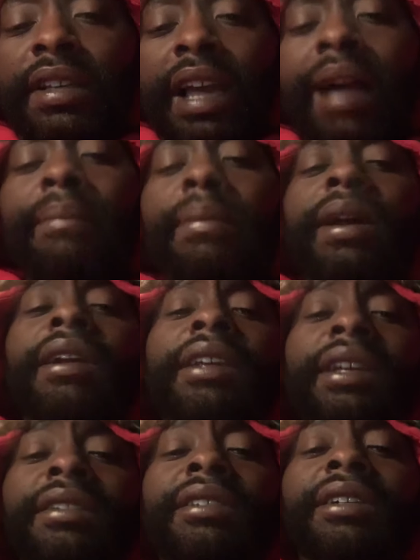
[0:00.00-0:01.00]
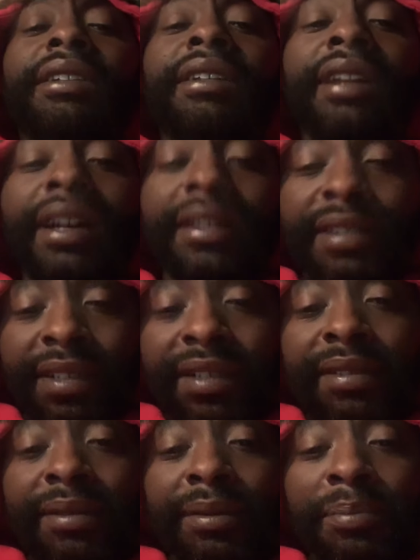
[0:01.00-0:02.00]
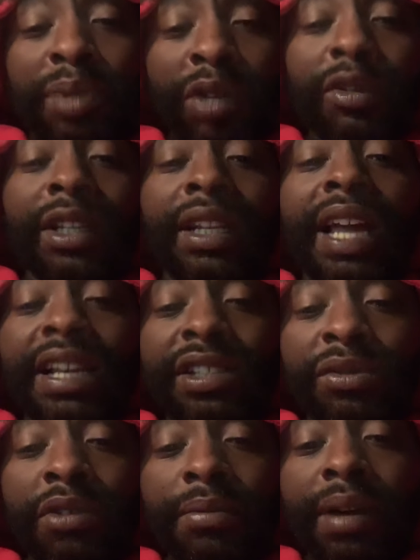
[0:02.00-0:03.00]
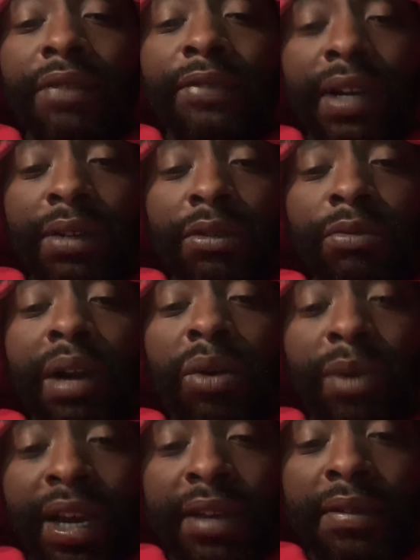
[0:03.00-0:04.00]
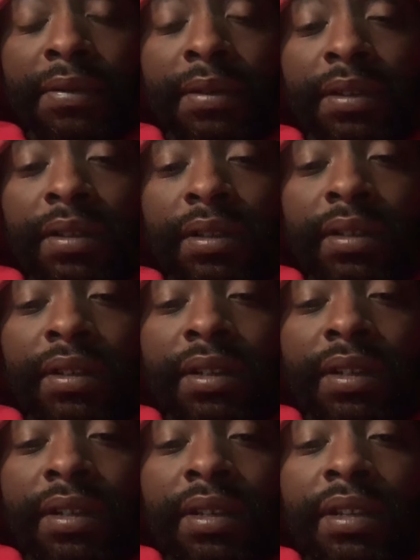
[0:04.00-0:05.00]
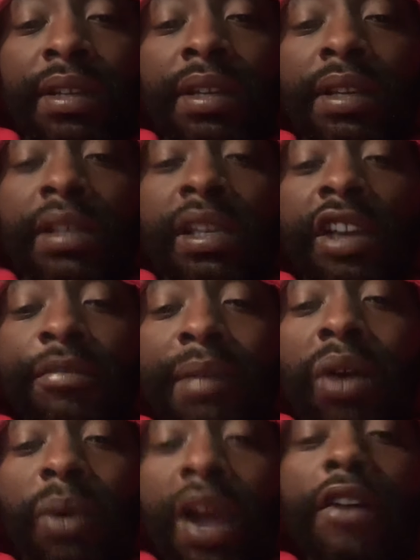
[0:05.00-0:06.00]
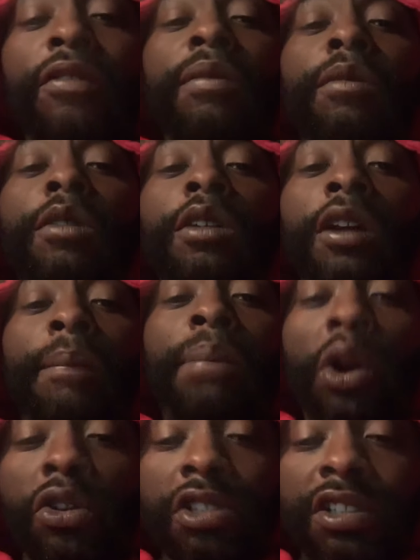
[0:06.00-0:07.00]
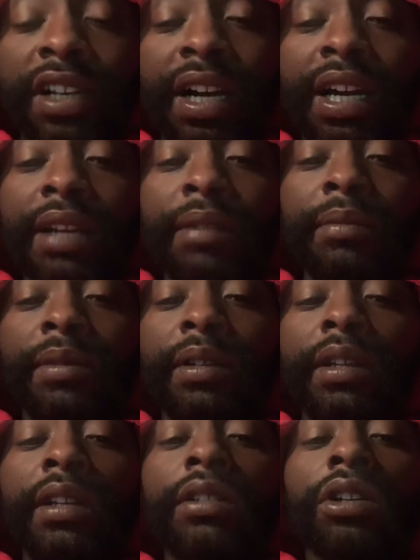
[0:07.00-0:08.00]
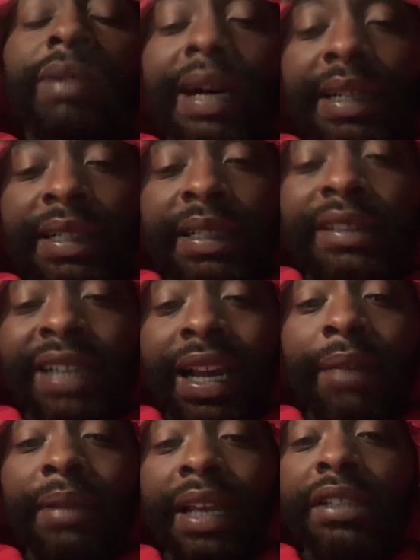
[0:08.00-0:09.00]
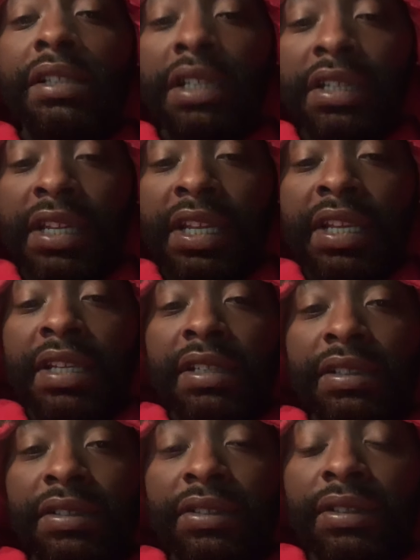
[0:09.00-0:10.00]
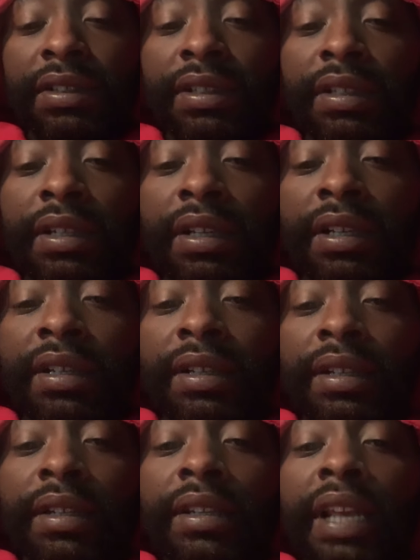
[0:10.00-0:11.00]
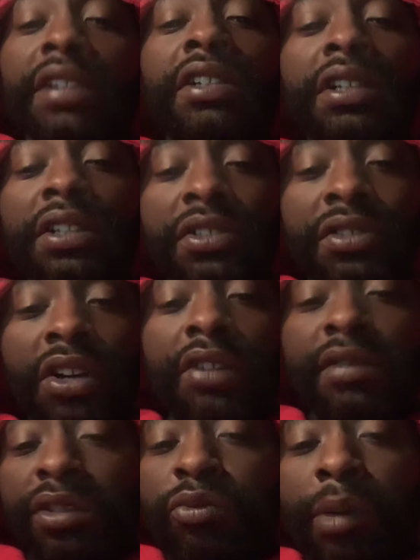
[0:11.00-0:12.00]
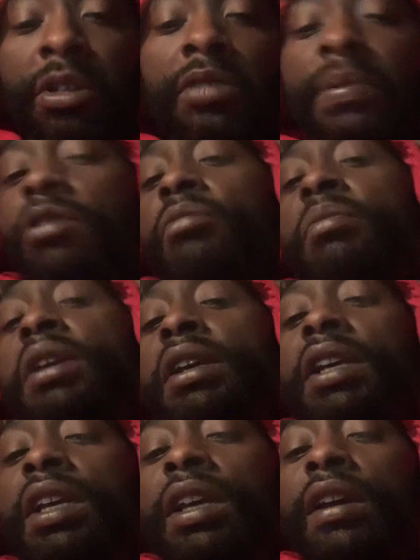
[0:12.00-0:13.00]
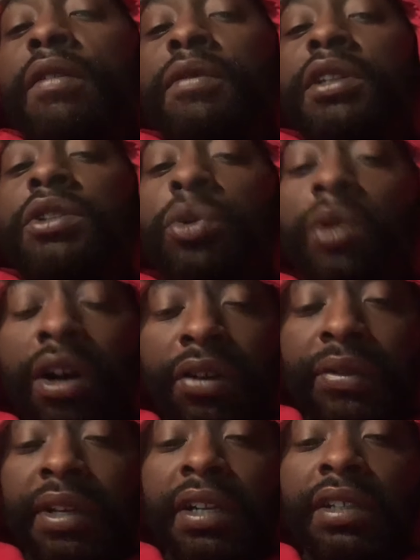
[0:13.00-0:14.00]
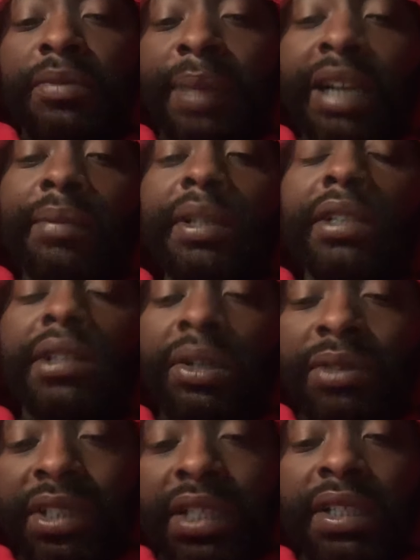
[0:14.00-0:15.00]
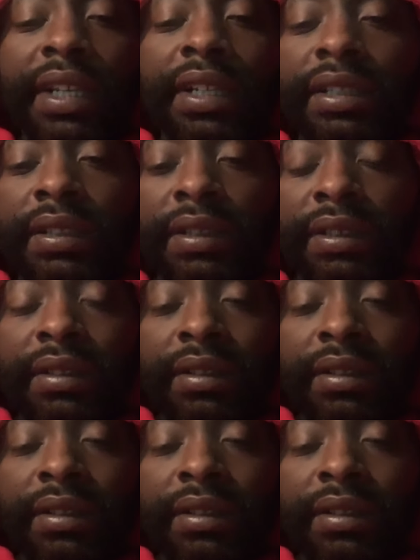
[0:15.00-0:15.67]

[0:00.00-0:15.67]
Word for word: I better get to nothing but relaxing with my with my wife, giving my wife the personal time the quality time that she needs, that she deserves. This woman has been with me for 12 years, about to be 13 years.